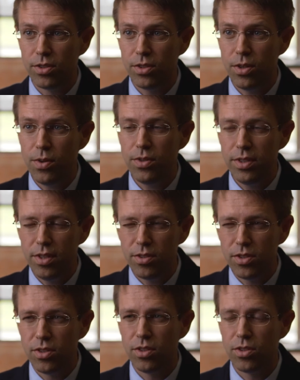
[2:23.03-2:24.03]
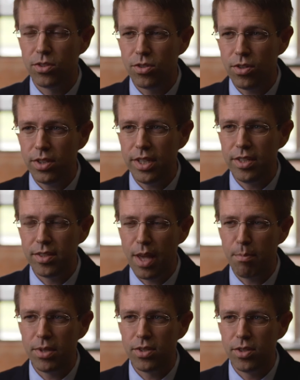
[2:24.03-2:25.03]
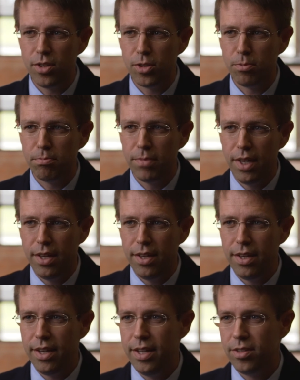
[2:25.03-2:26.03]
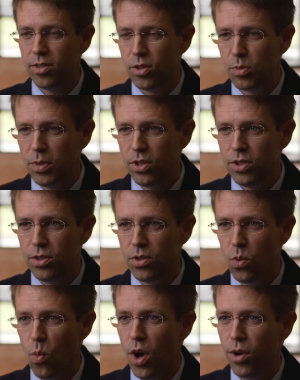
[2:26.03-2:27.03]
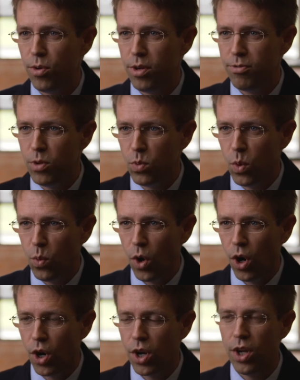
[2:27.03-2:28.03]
So there's certainly skepticism and suspicion to wonder if it will work.